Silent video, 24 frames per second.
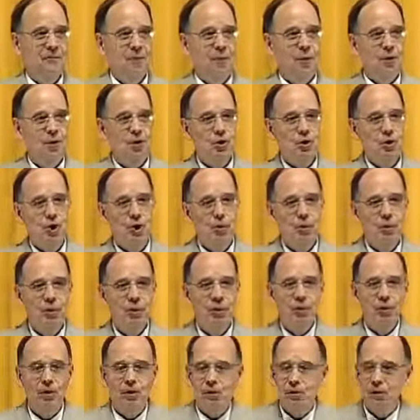When she
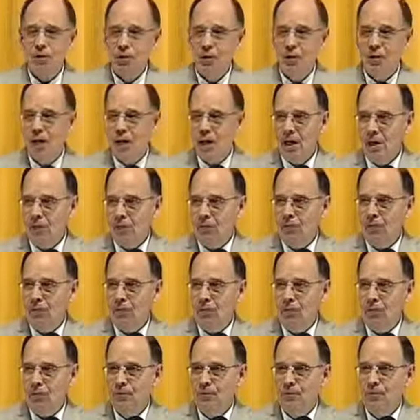builds her
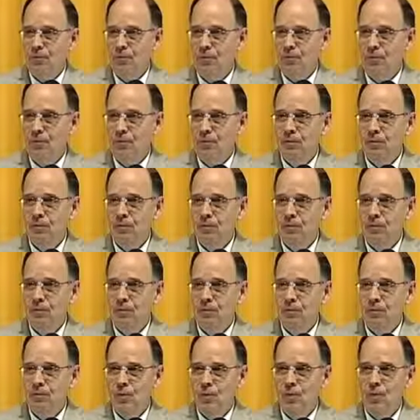house.
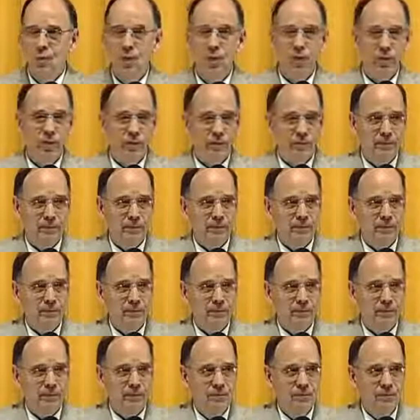Women.
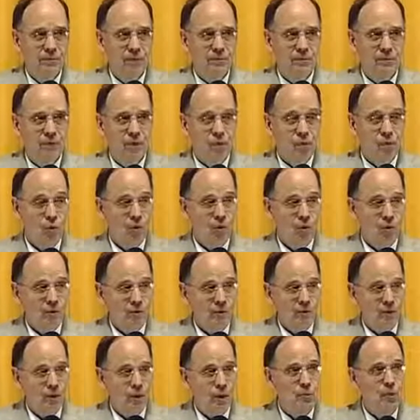A woman
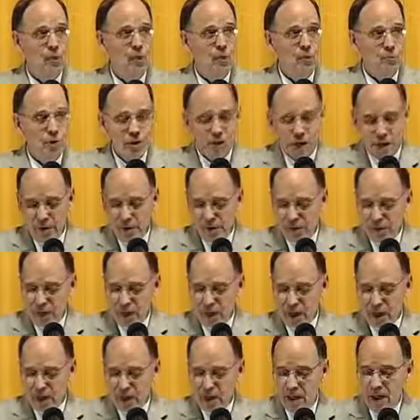is
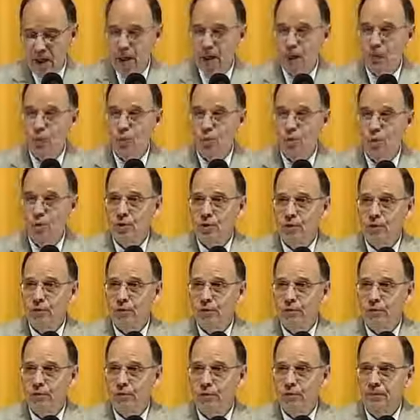personified as
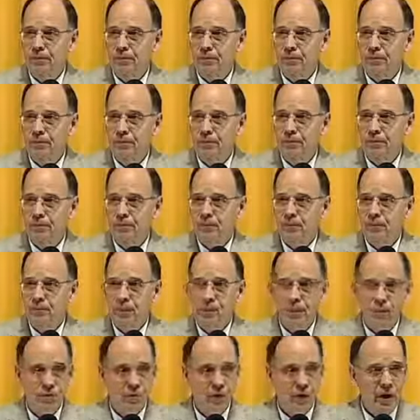wisdom.
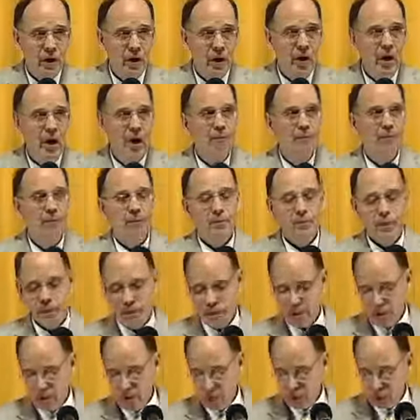It's very
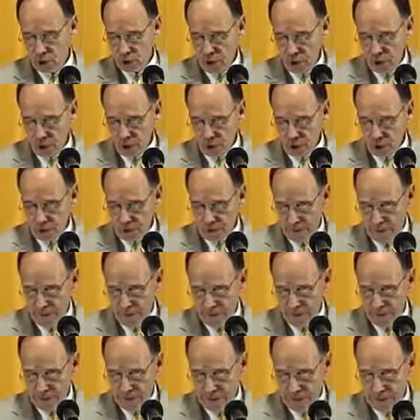complementary scripture.
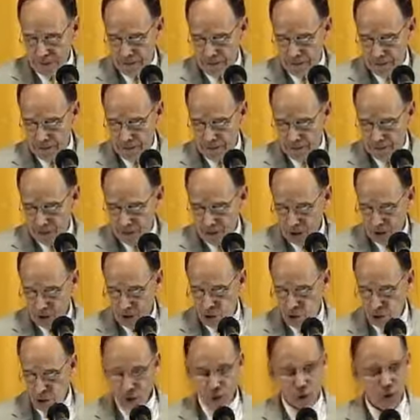The
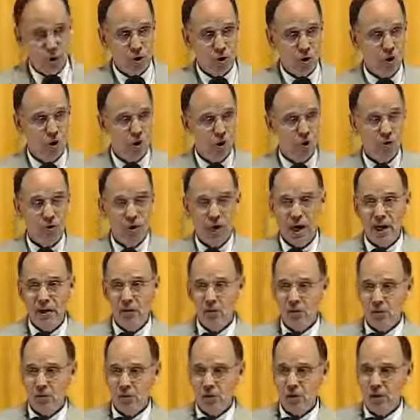church is
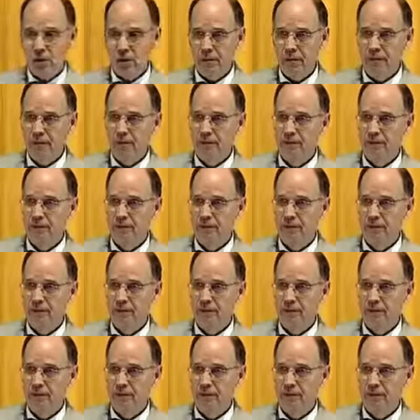described as what?